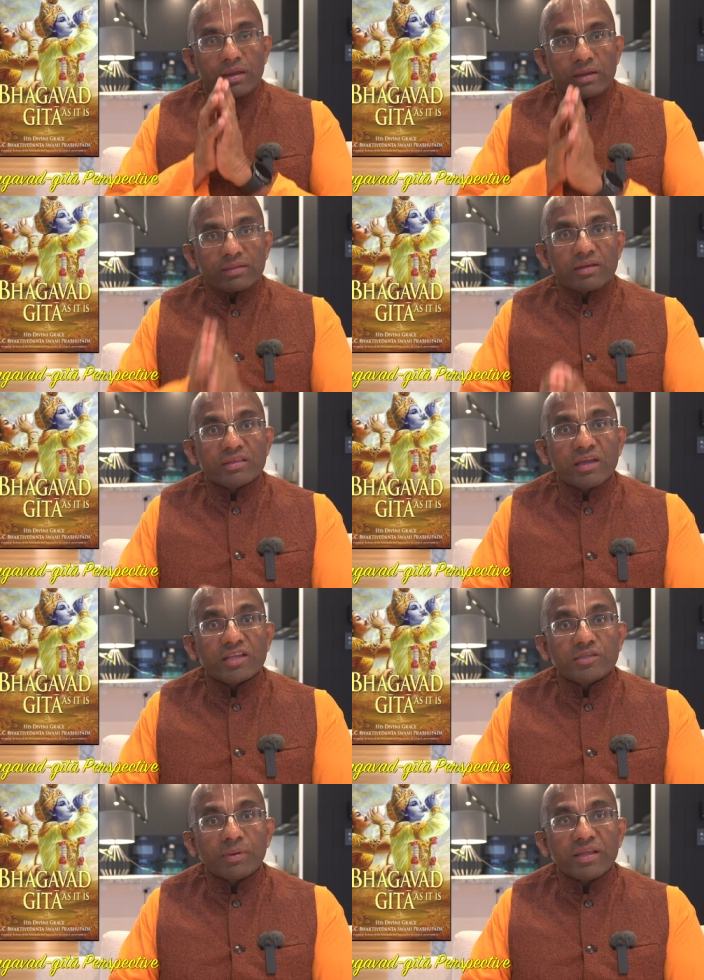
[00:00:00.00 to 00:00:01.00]
The Gita
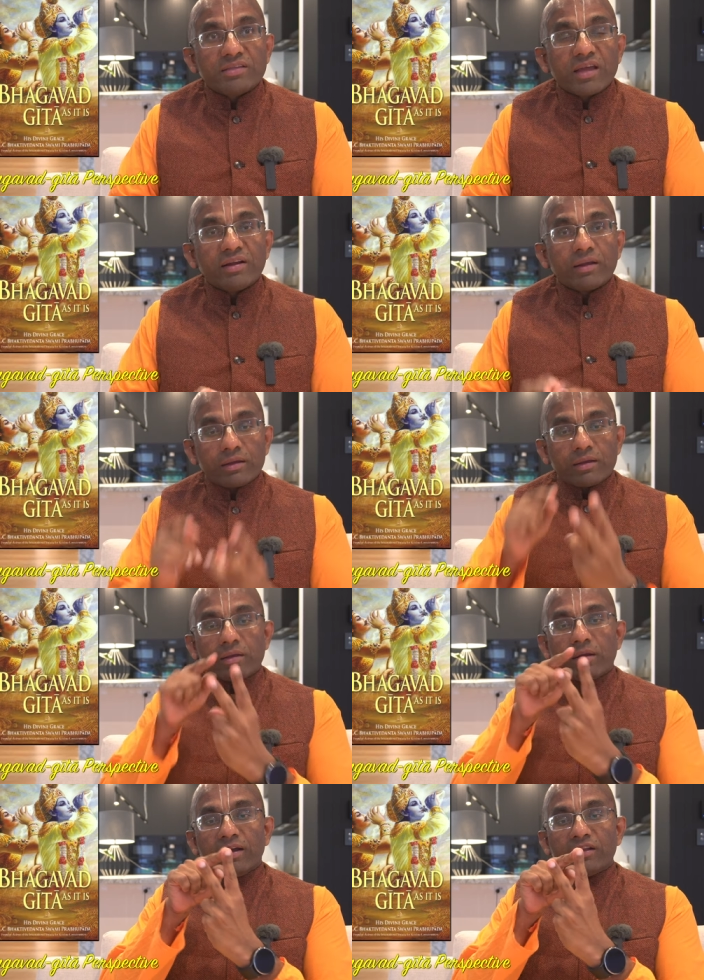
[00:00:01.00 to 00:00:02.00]
explains that
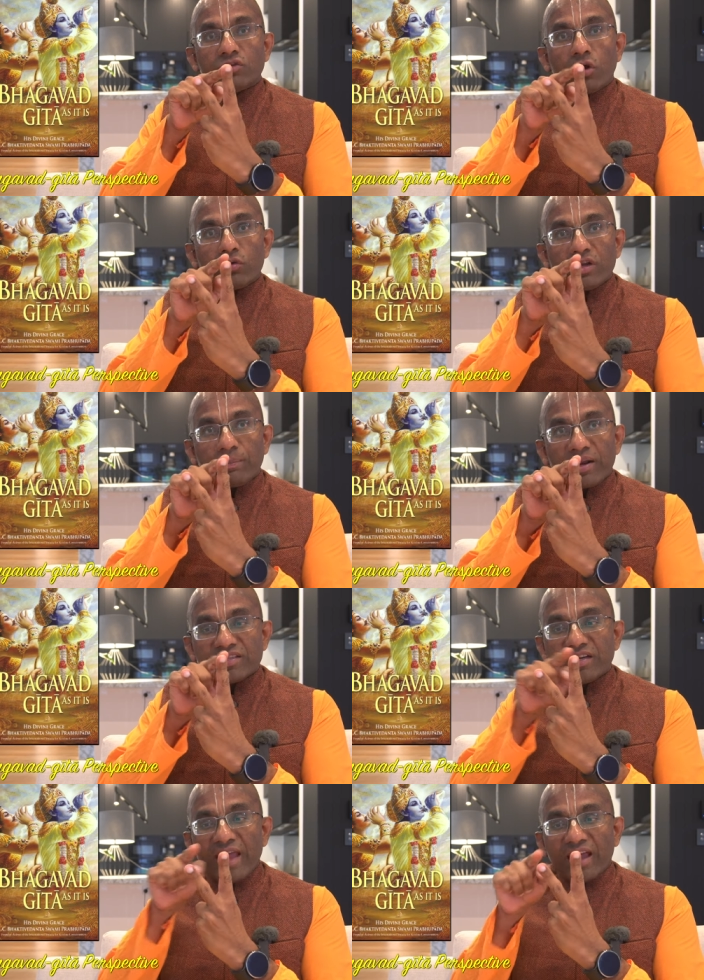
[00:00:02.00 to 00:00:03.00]
it is not only
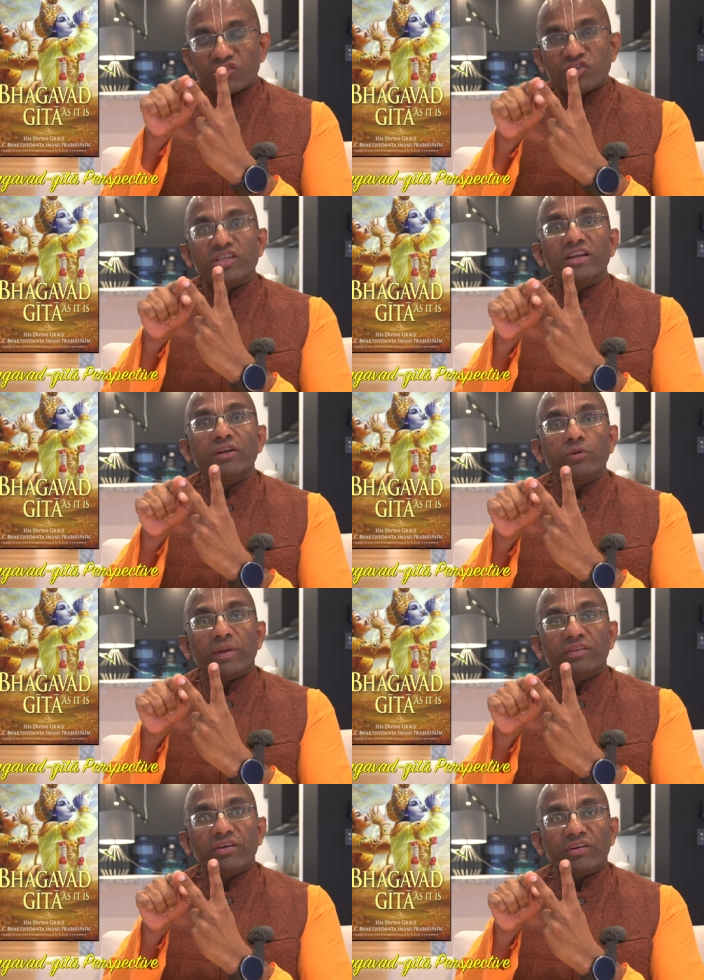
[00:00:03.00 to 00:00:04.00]
present actions that lead to
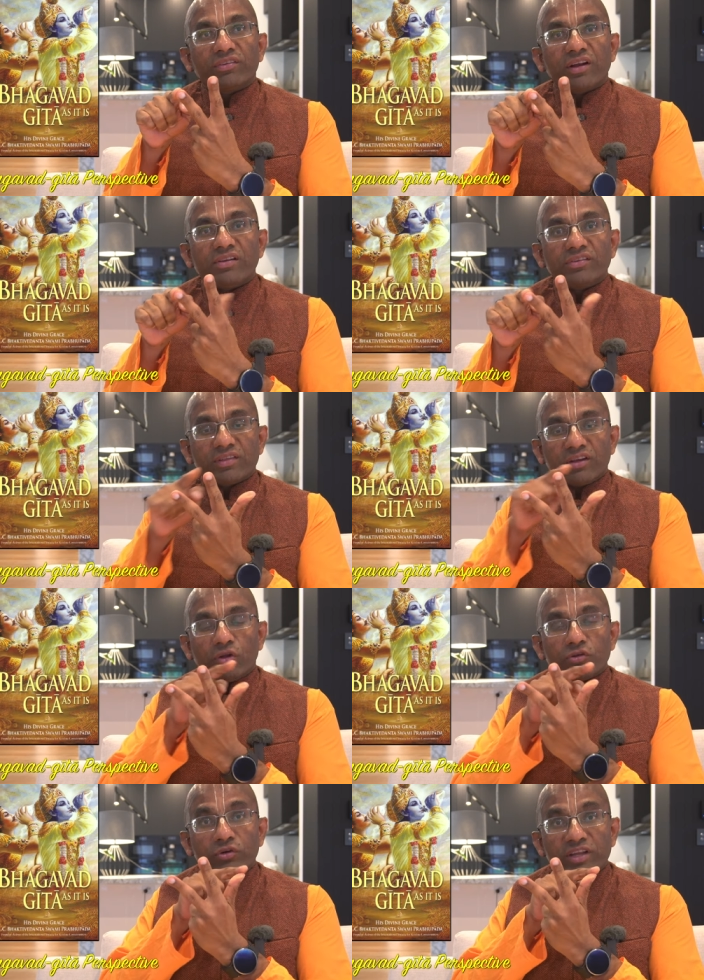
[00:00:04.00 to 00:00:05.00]
present results, there is
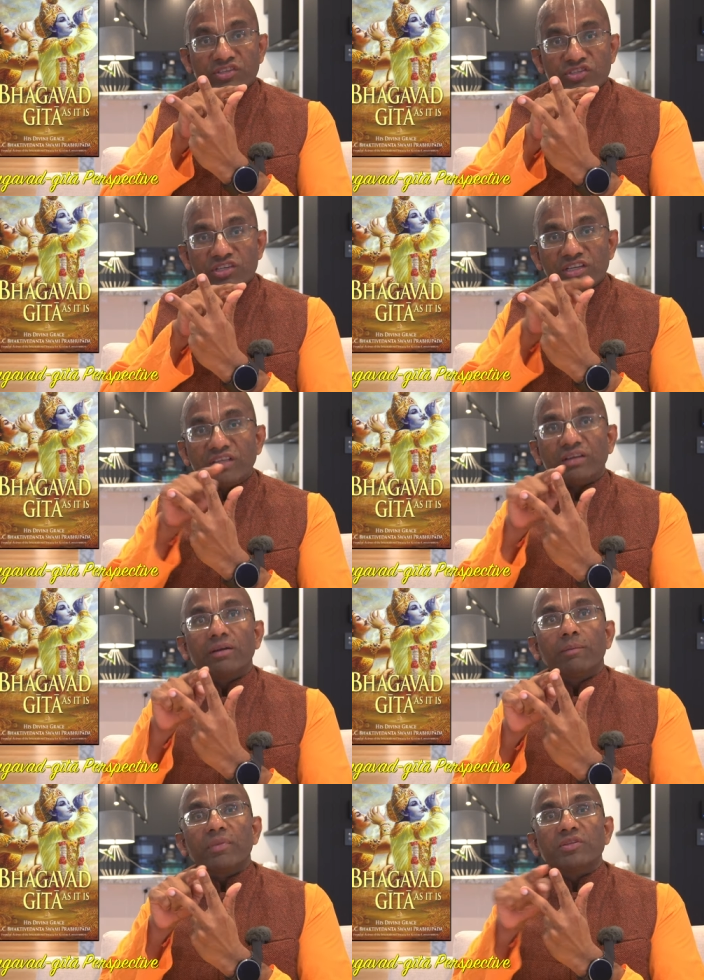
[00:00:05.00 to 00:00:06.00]
also destiny
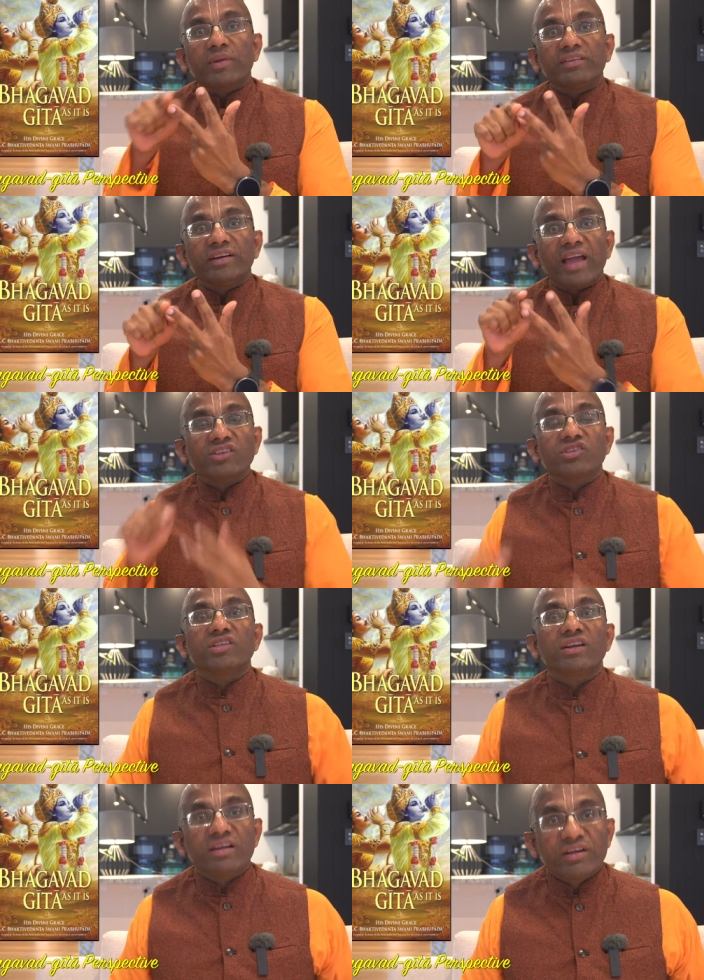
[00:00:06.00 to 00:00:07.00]
plus present actions
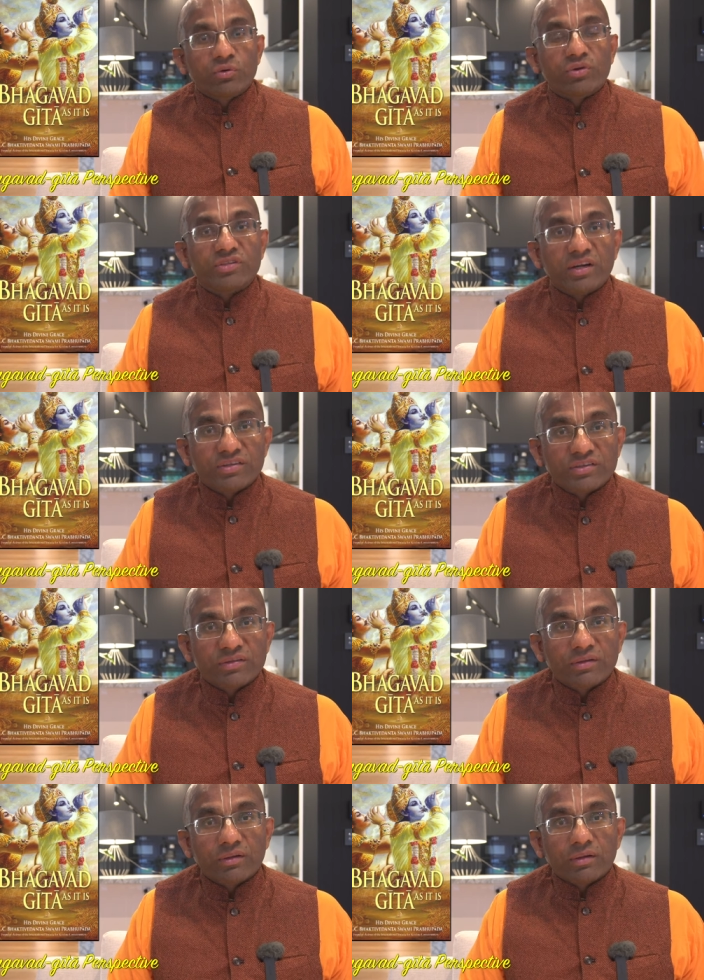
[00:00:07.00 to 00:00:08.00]
that lead to
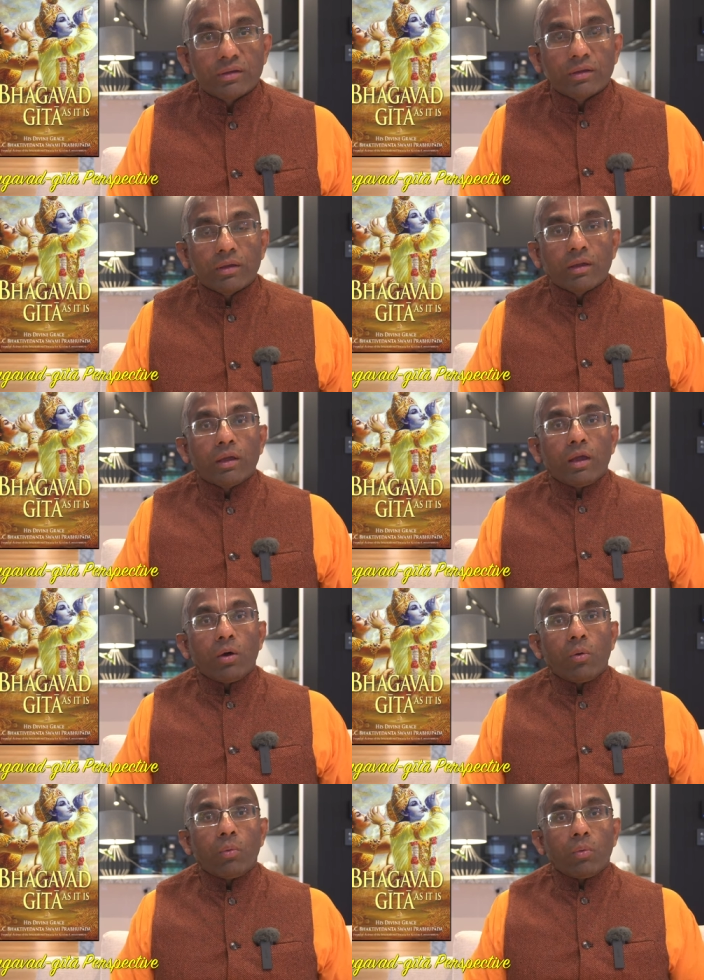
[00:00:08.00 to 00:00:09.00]
results.
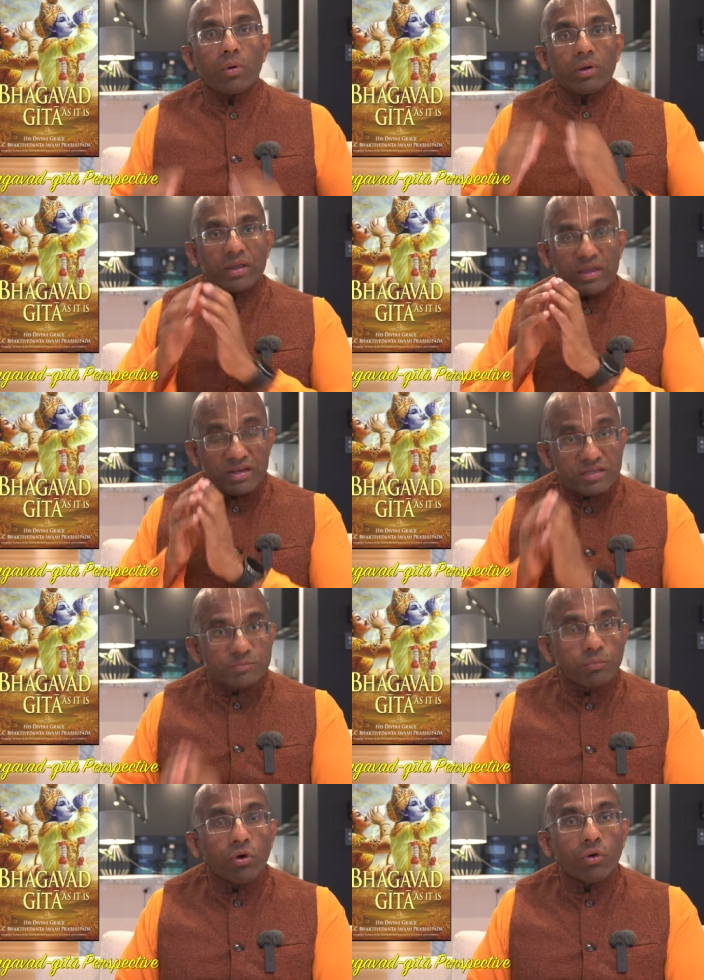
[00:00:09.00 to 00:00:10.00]
Oh, in
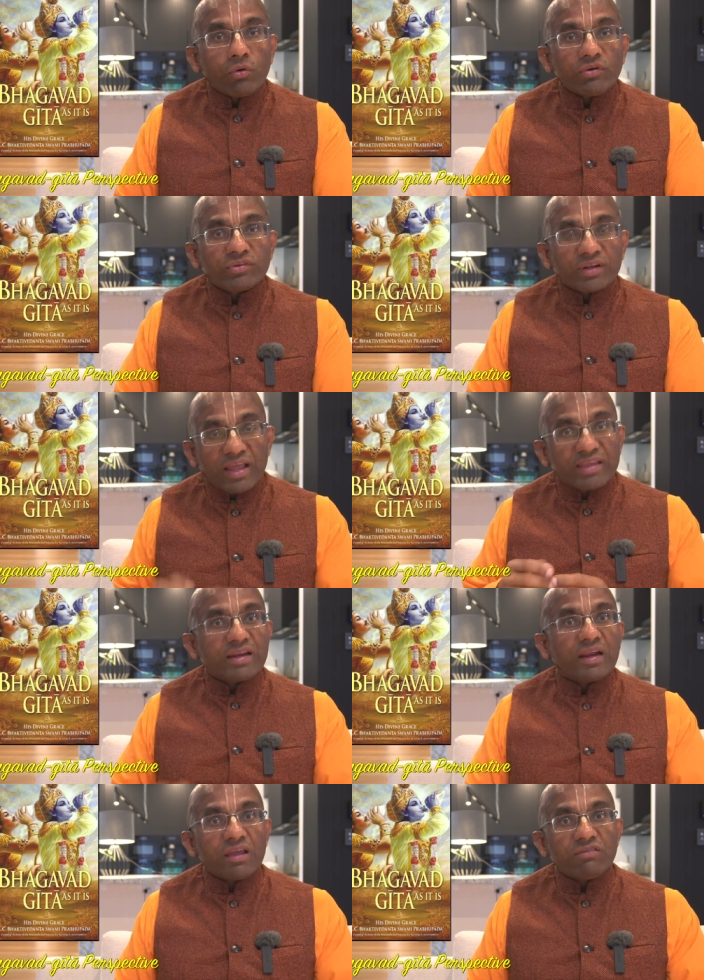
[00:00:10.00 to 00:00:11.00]
sports, like
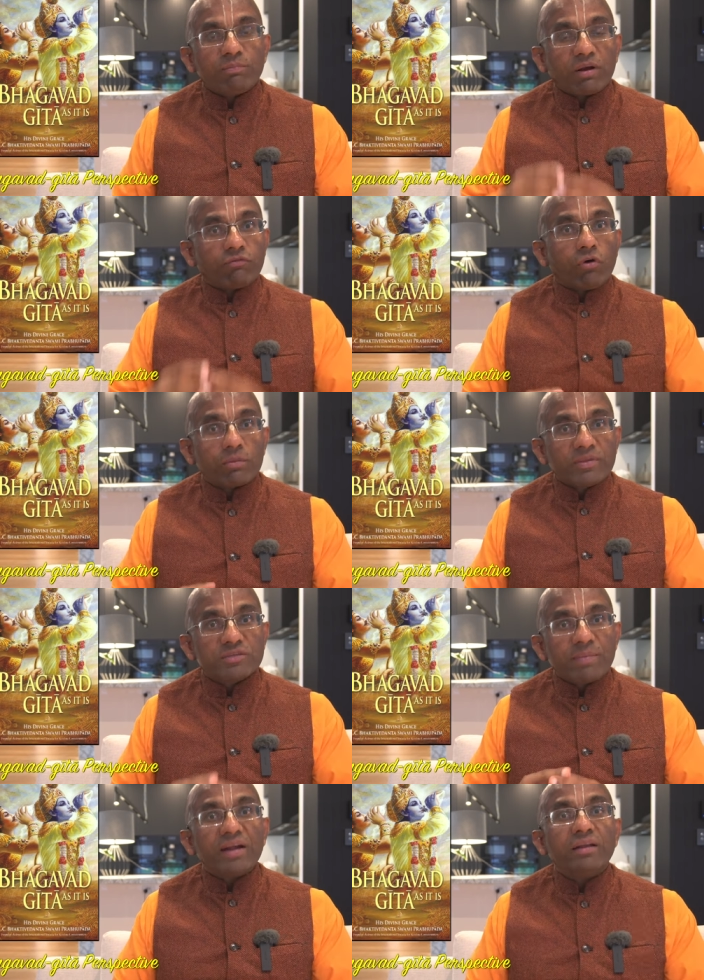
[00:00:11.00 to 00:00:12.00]
in life,
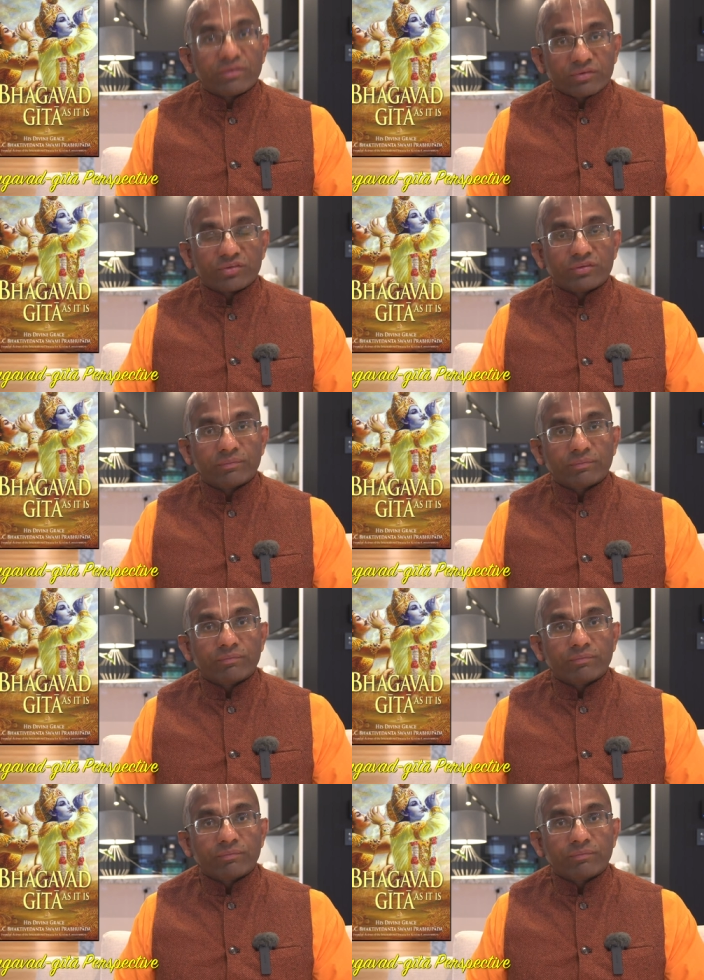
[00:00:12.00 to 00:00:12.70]
performance matters.